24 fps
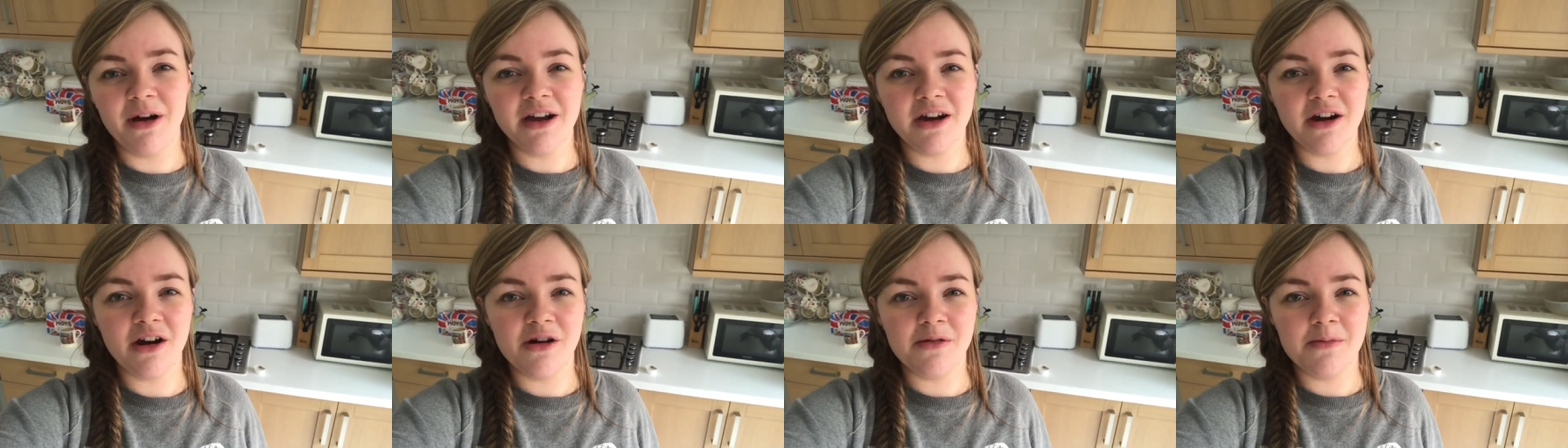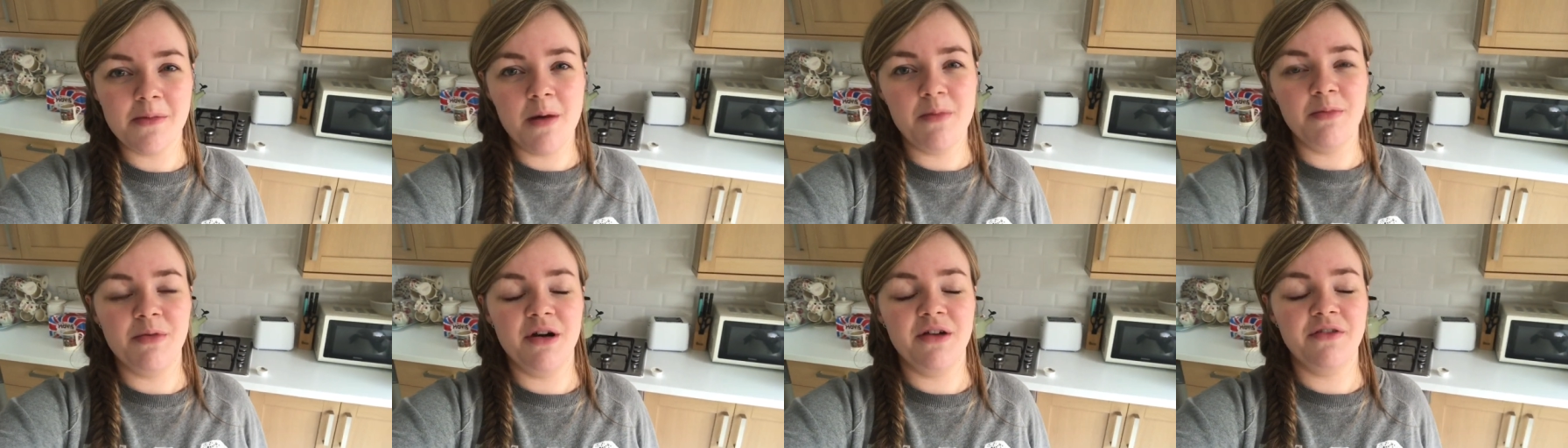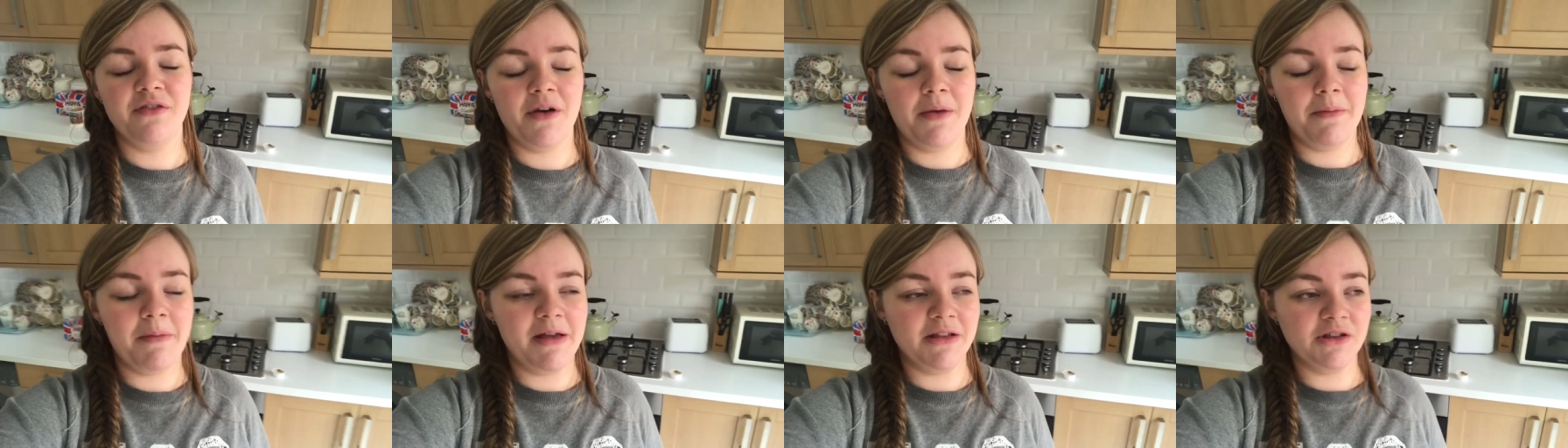I can't remember
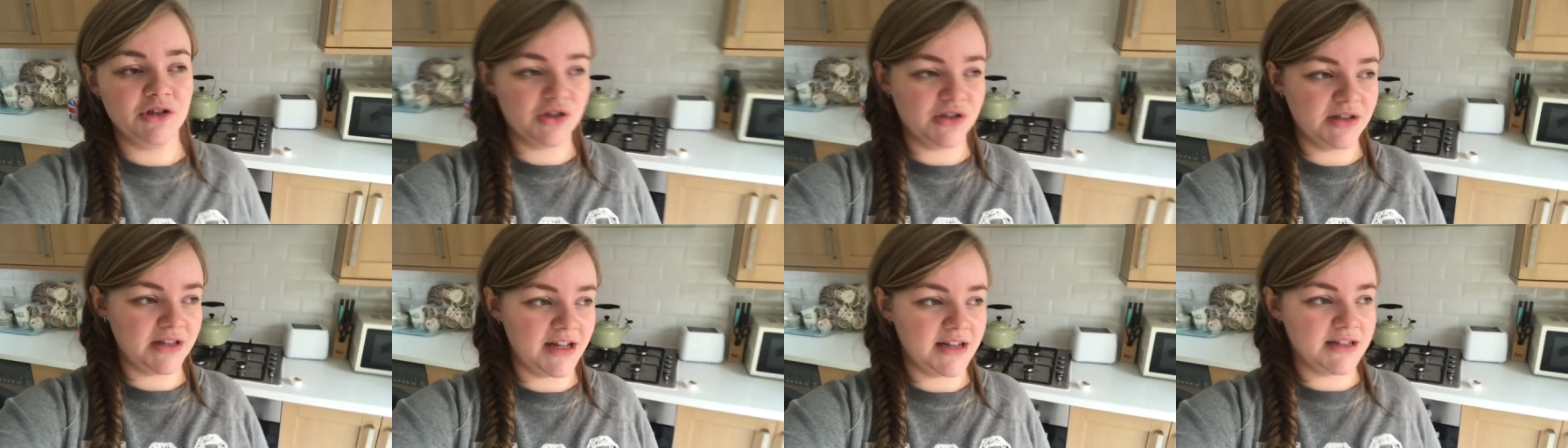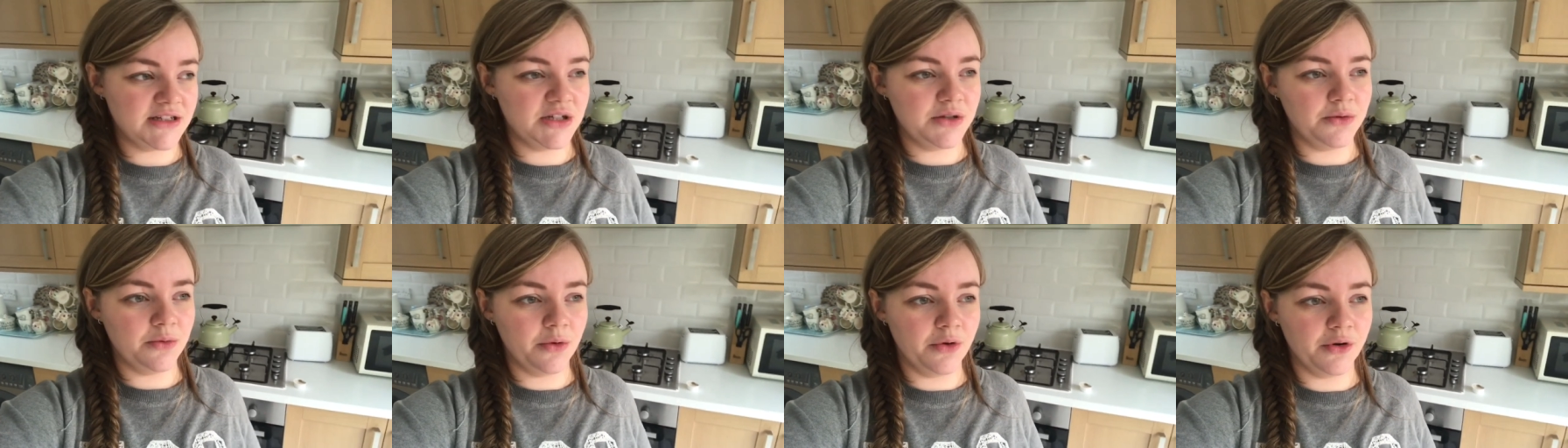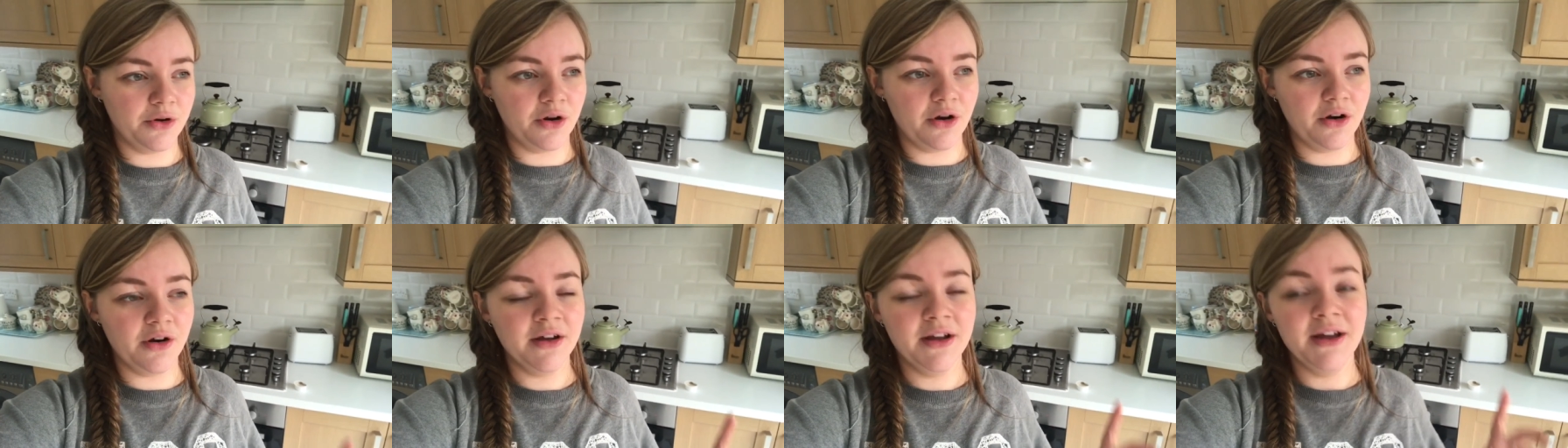if I mentioned that to you or
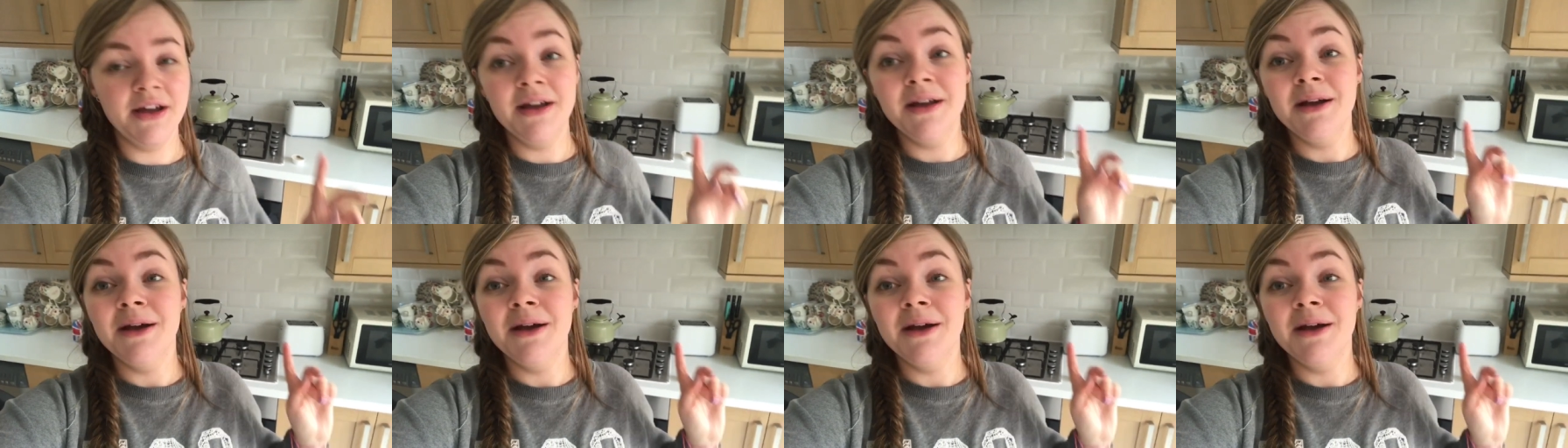not.